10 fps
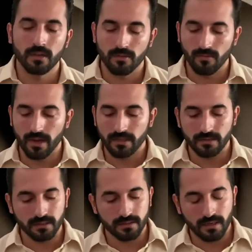Right?
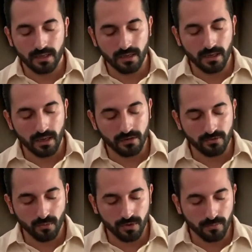These and
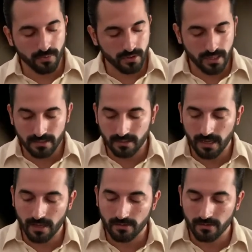so when you put that
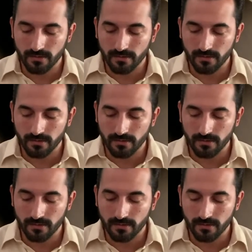together,